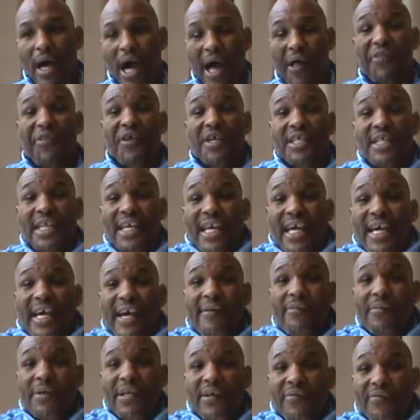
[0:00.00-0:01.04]
I think the light
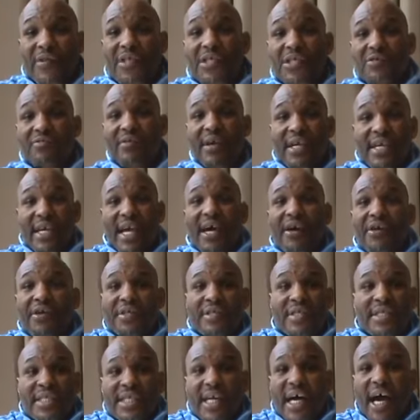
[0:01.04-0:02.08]
heavyweight division right now
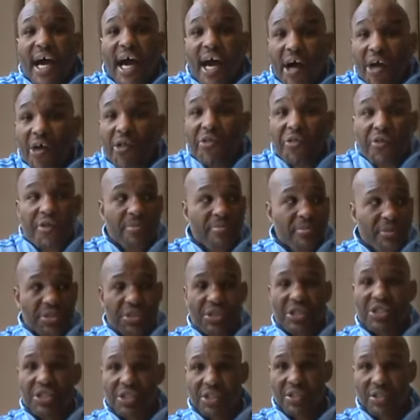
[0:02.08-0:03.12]
is in a healthy
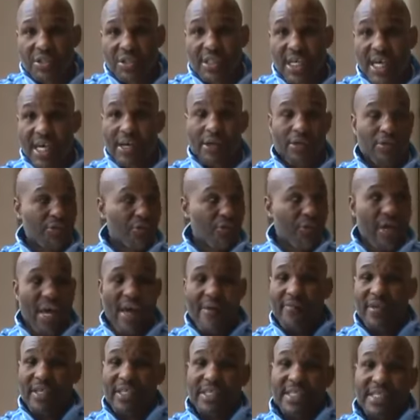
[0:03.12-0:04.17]
position. Now, do we
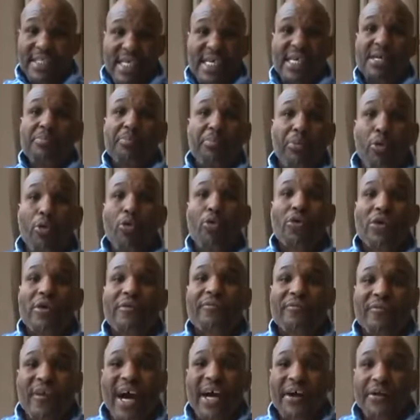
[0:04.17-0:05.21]
have a deep pool
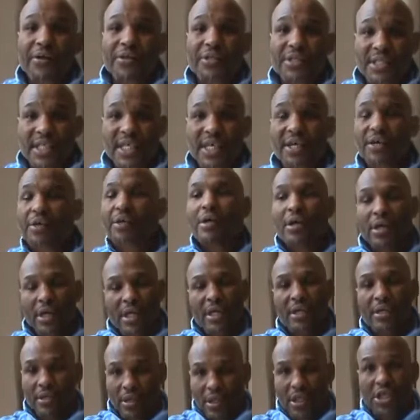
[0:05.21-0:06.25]
of fighters there?
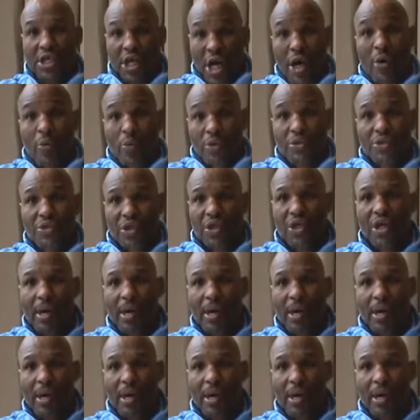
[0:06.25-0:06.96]
The young ones are